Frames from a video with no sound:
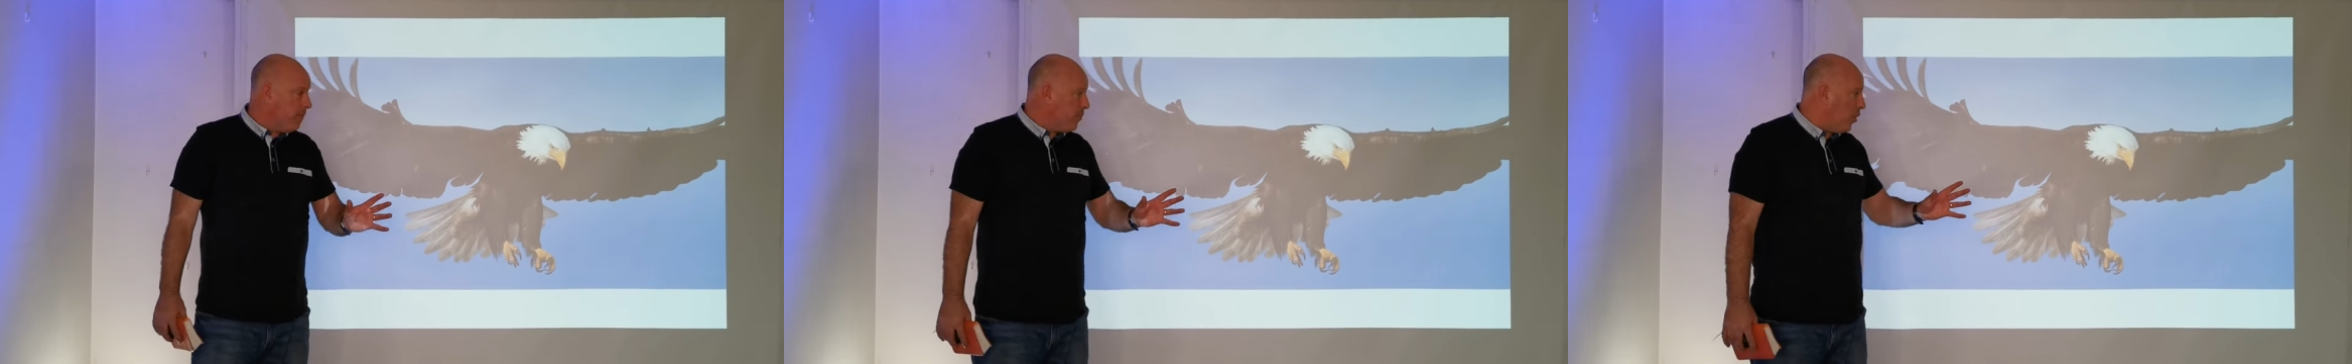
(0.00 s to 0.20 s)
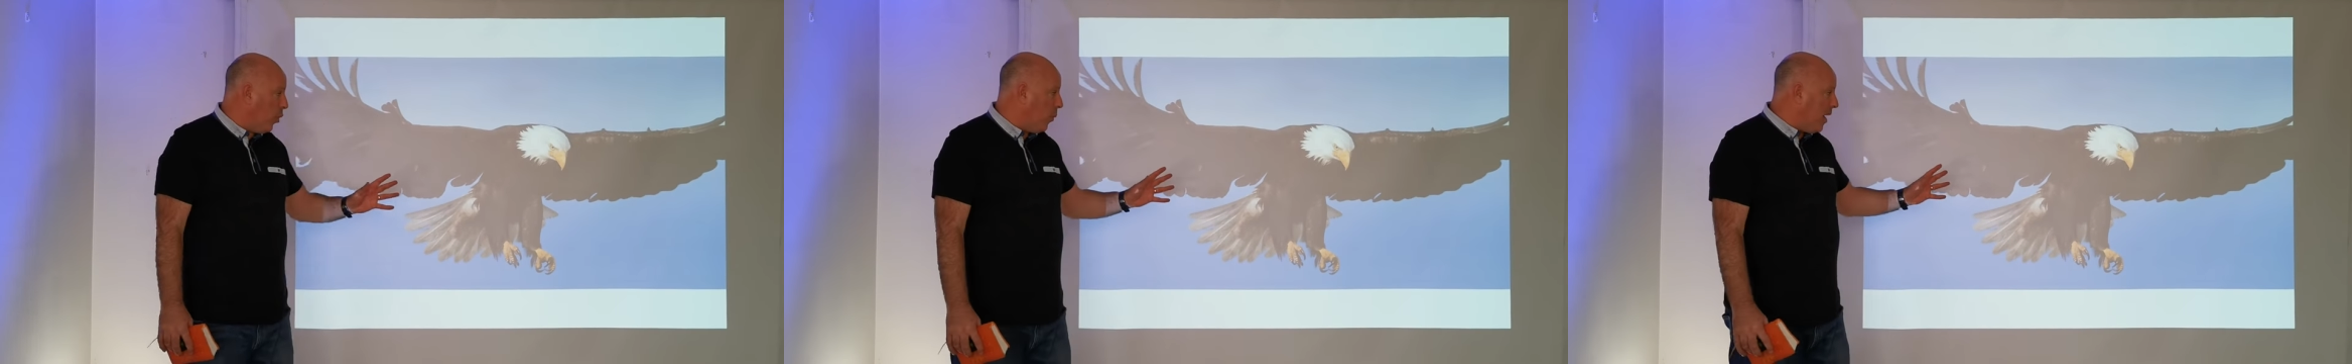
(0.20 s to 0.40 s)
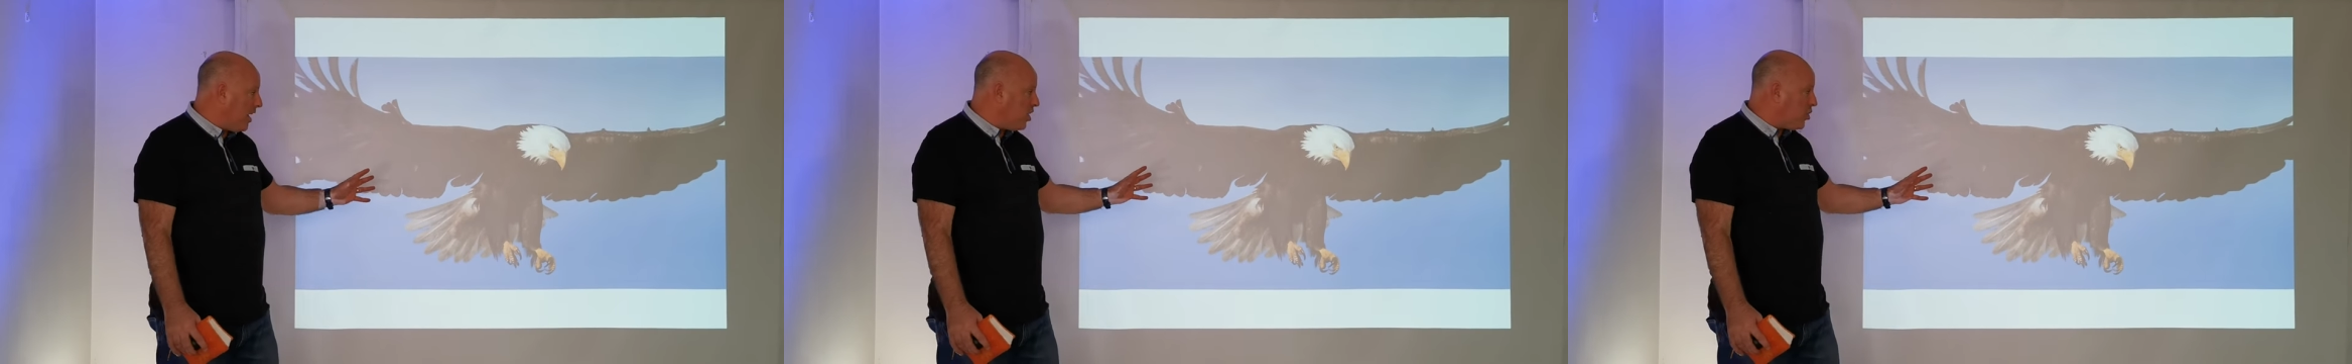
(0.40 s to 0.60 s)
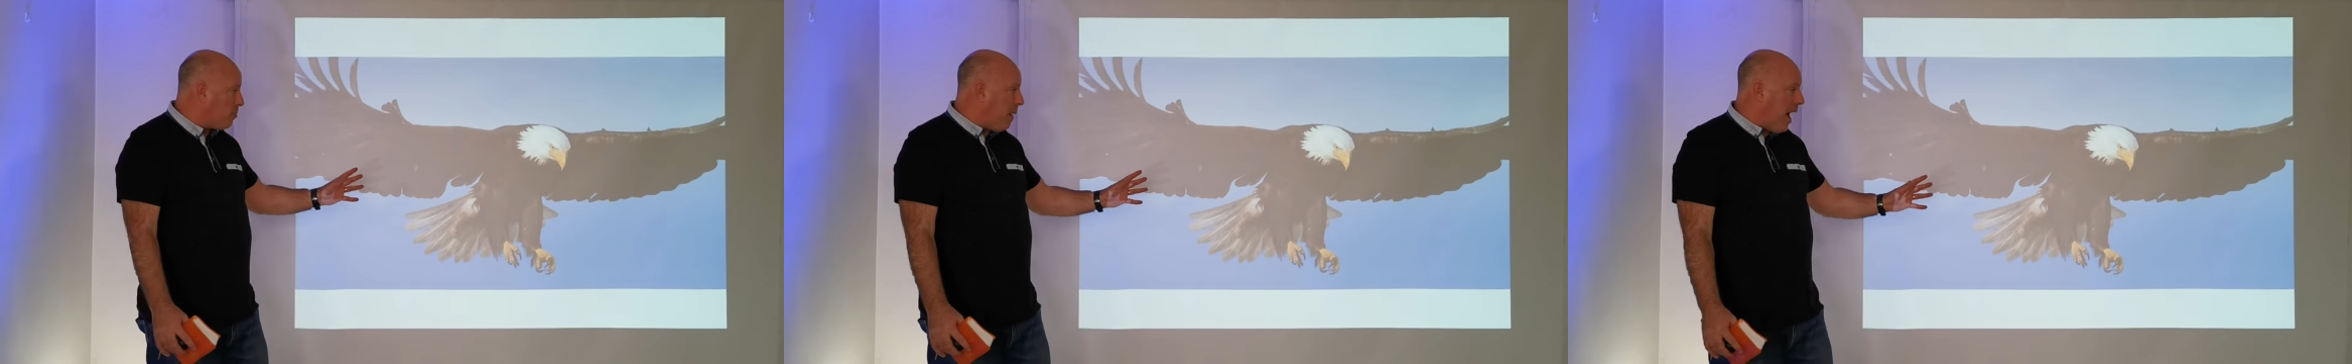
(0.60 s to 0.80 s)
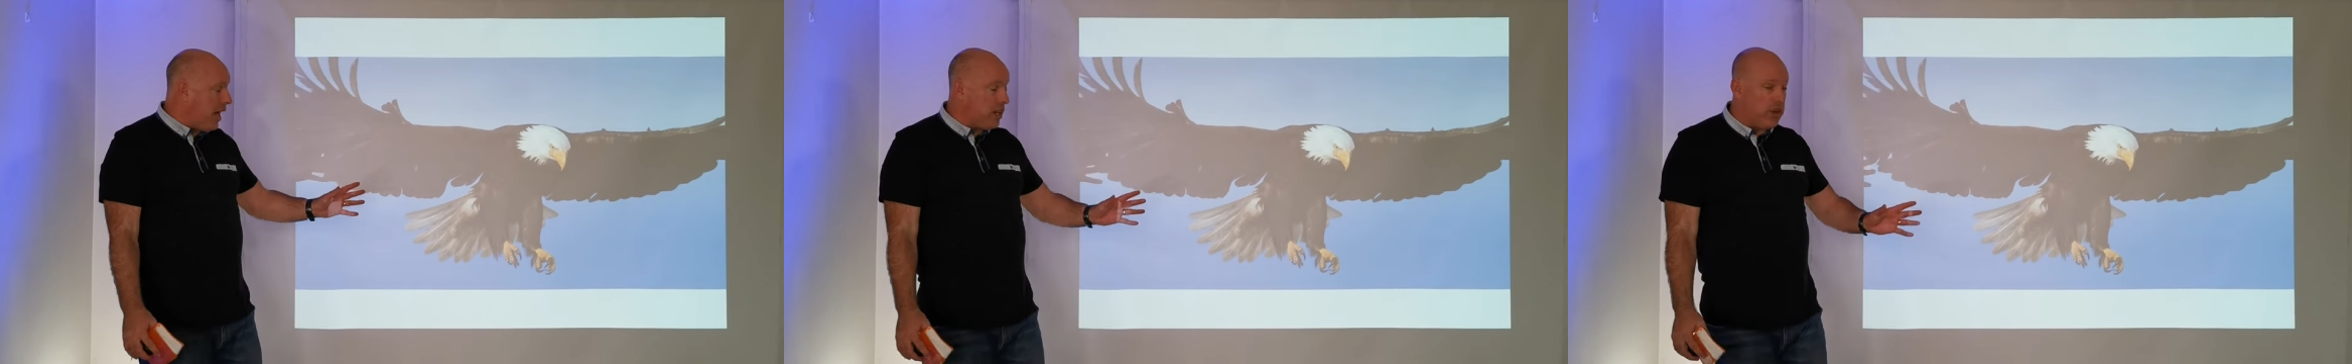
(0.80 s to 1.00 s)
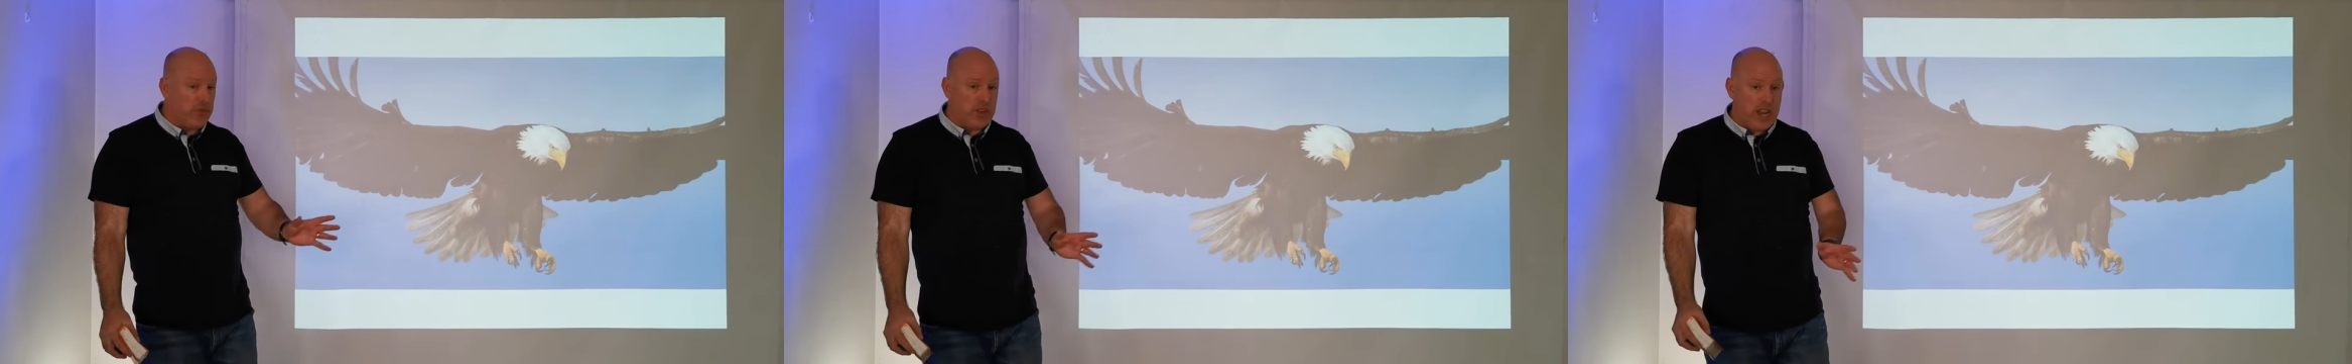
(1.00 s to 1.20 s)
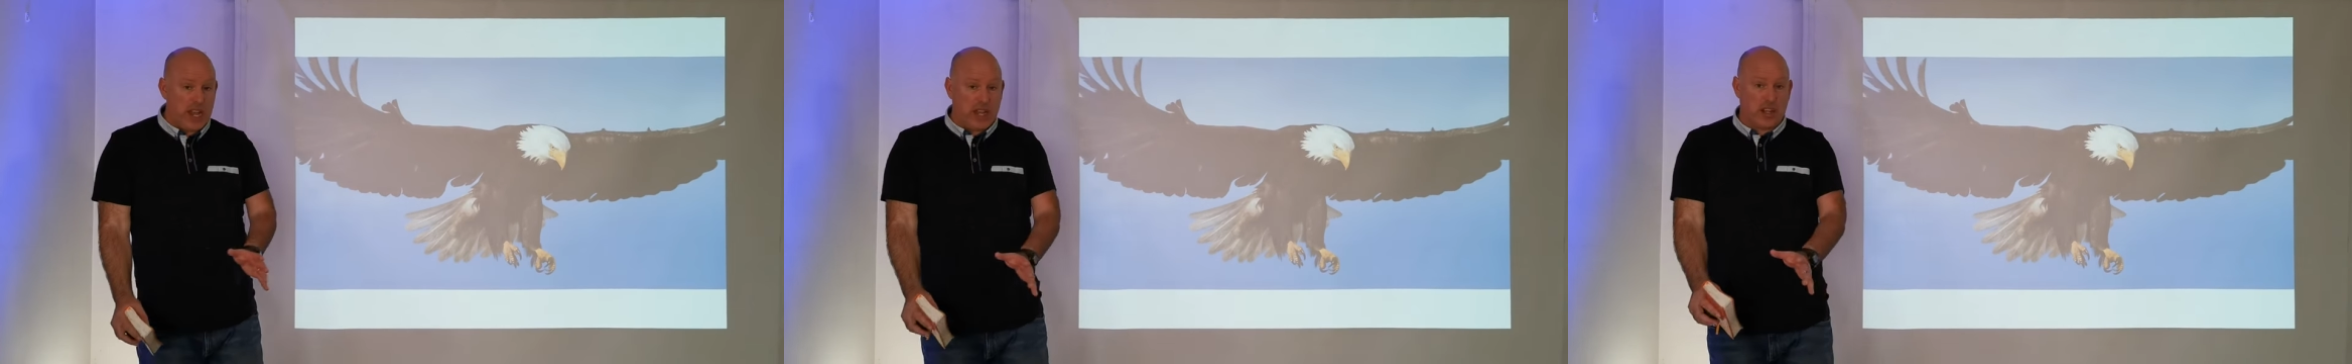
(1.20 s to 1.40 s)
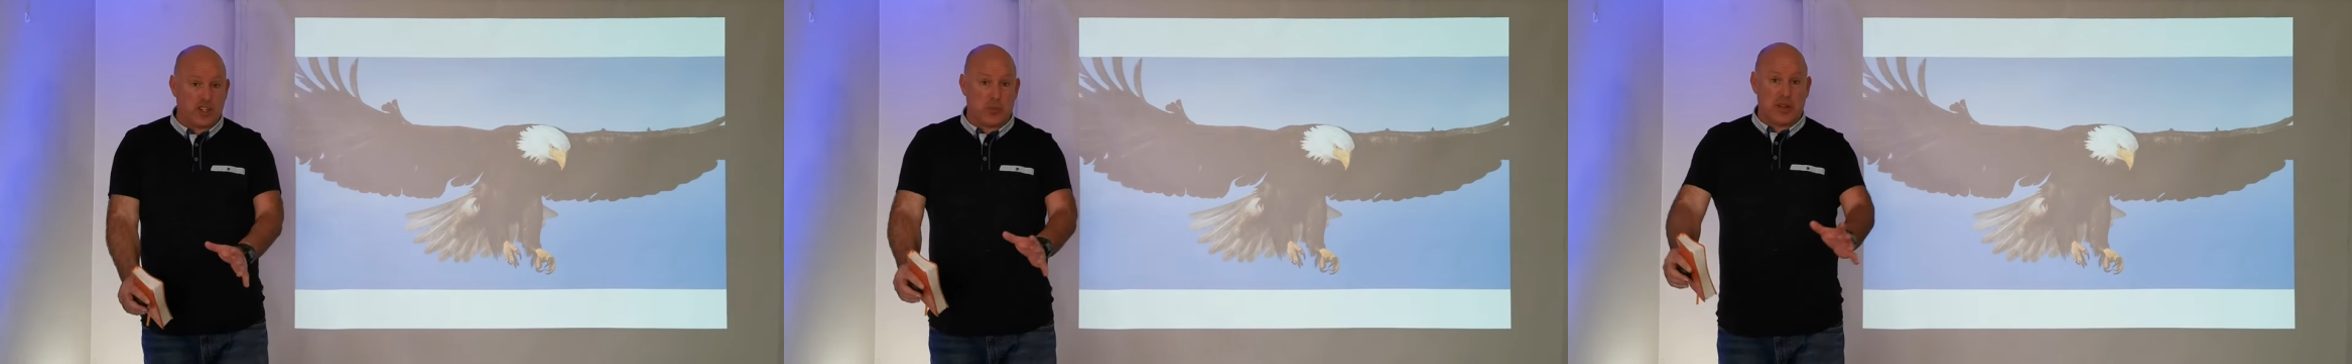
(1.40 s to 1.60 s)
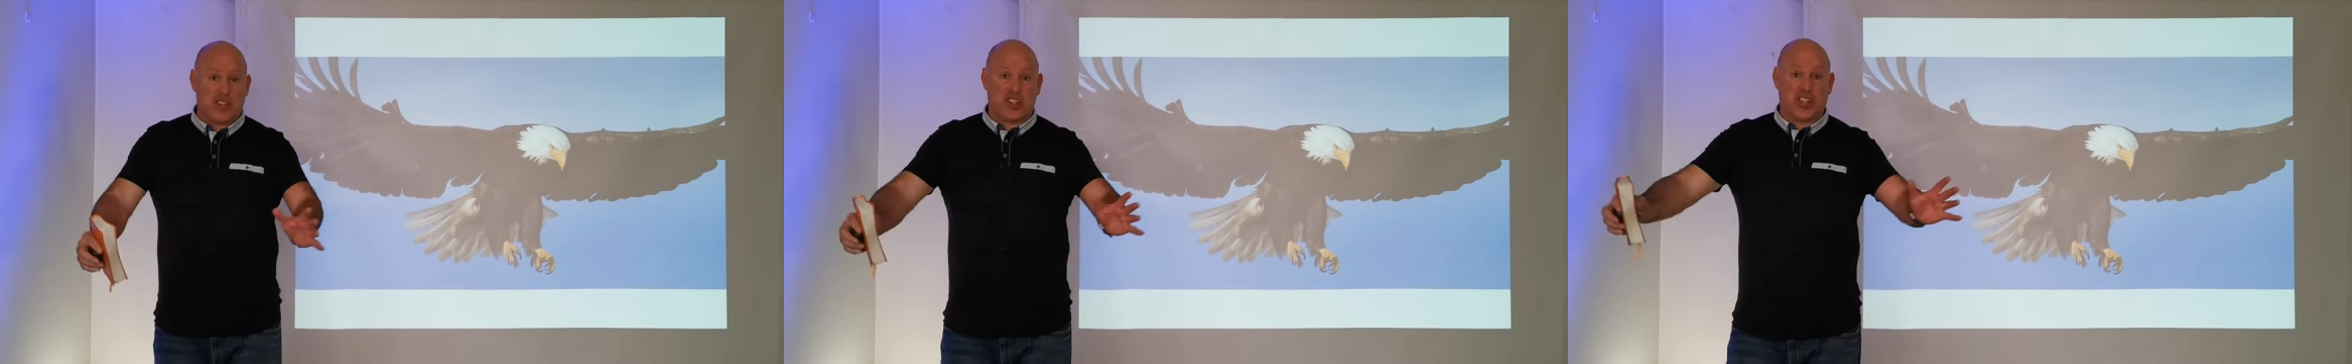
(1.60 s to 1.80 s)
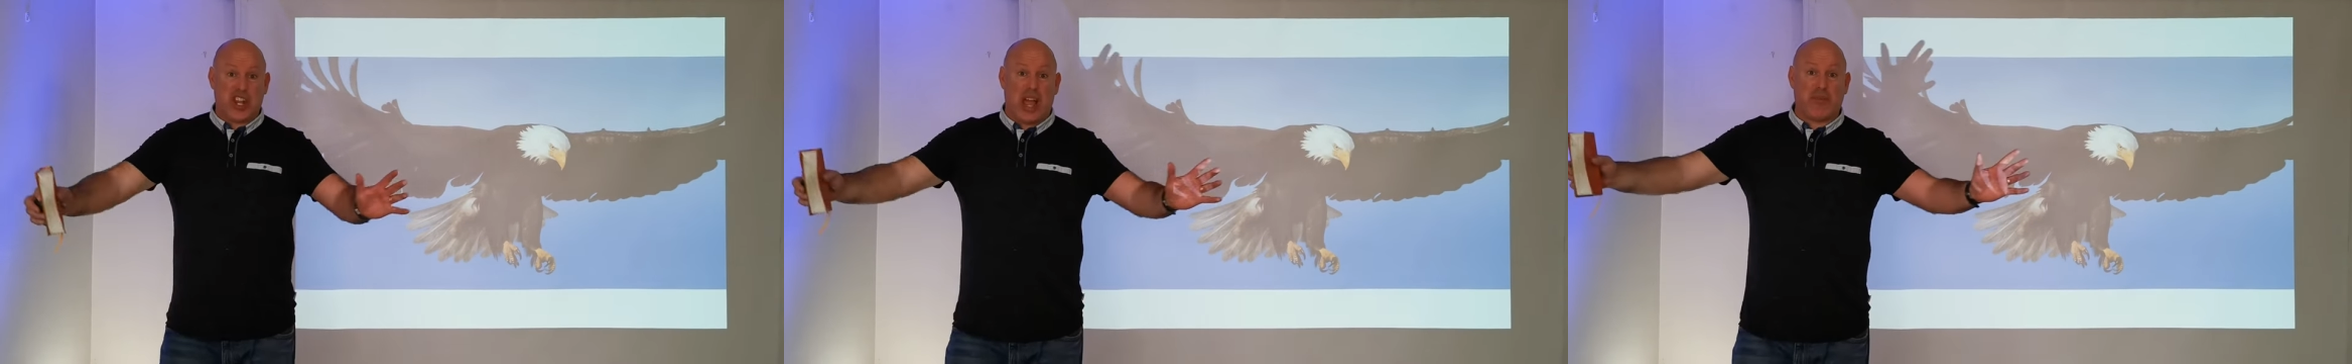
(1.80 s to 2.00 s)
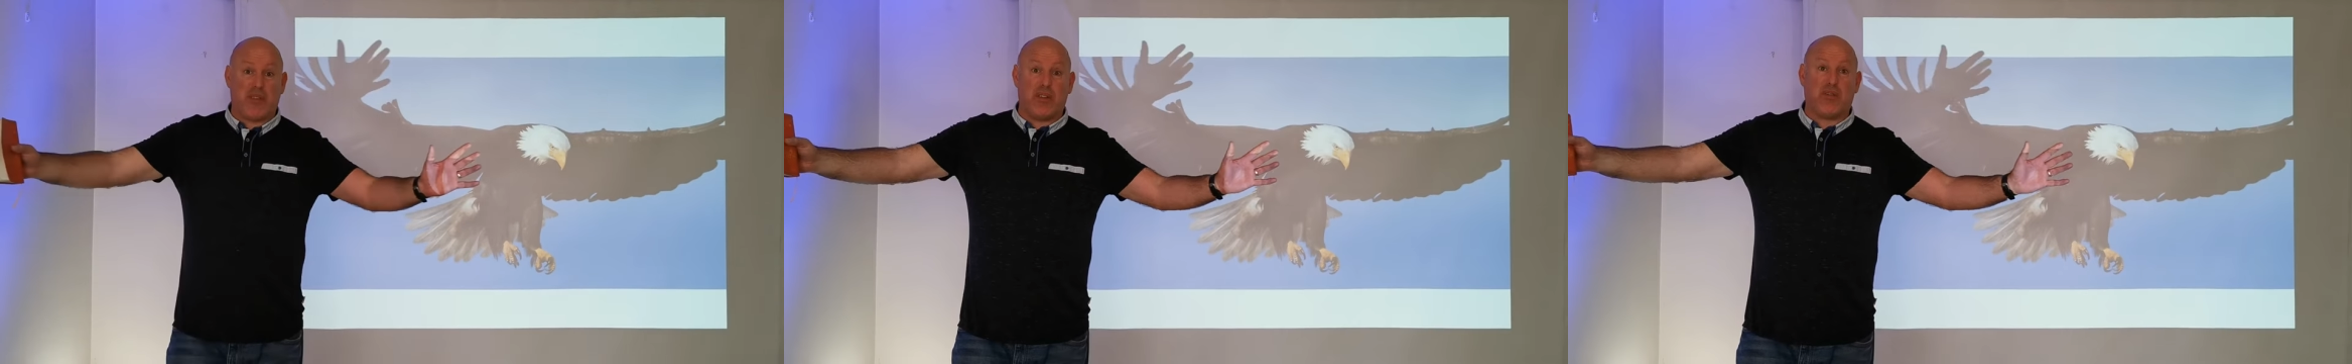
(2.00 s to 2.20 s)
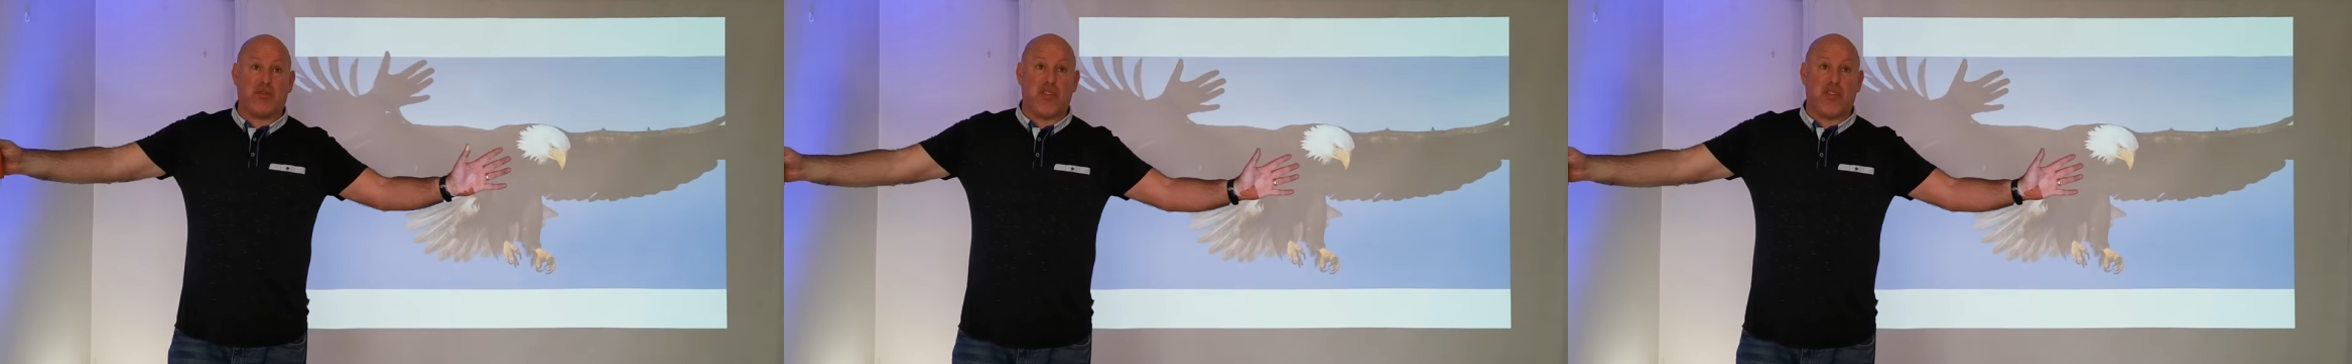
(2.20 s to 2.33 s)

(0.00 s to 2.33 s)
The wingspan of an eagle is about 7